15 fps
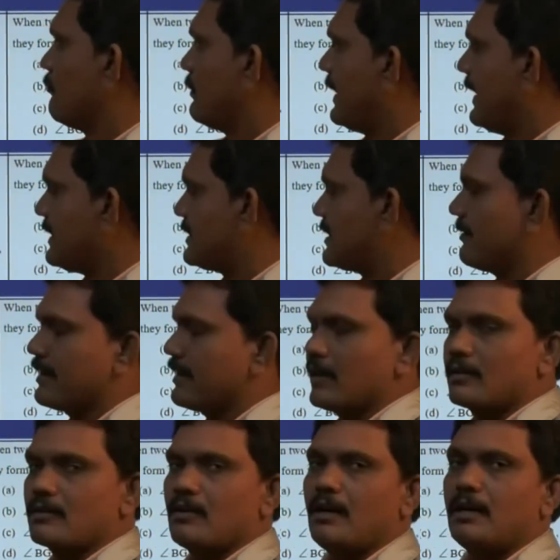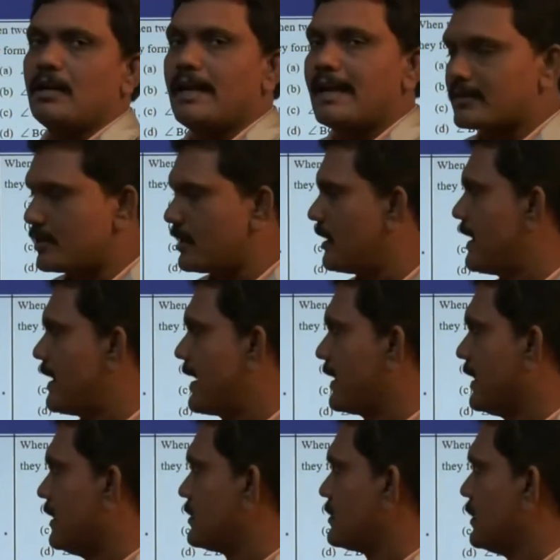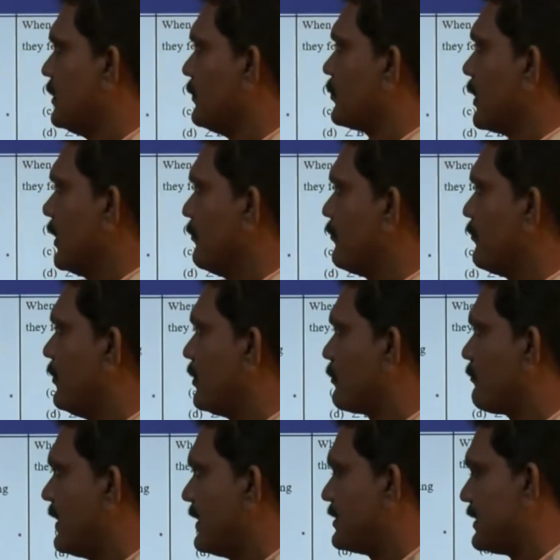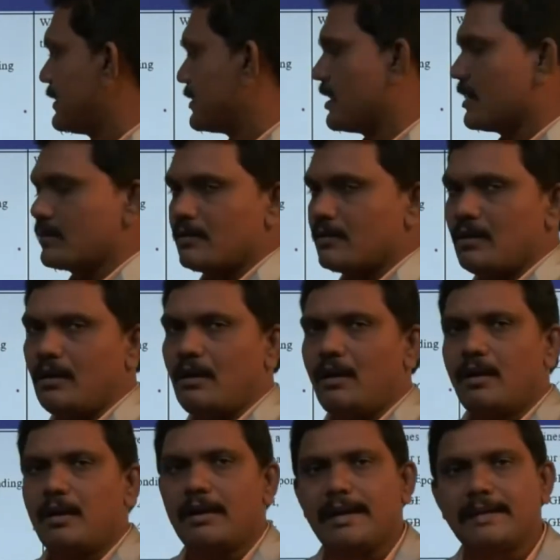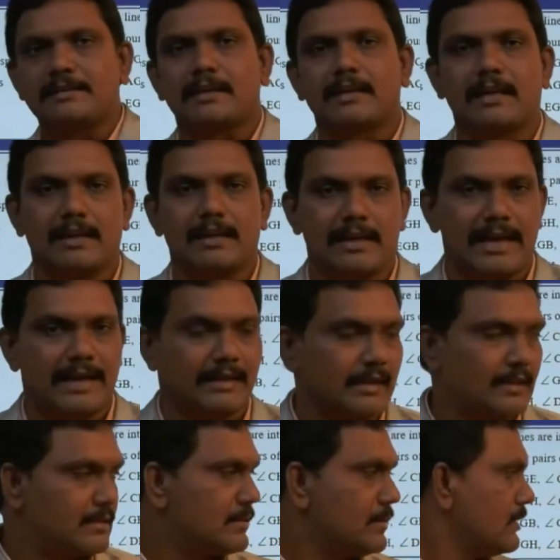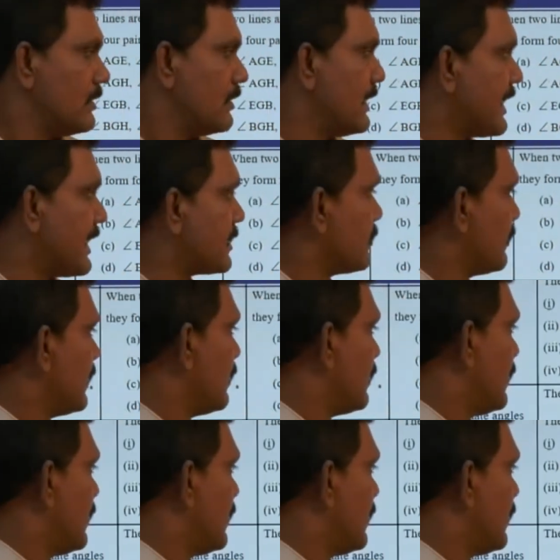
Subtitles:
8, 7 are called external angles. 3, 4, 5, 6 are called internal angles. Next we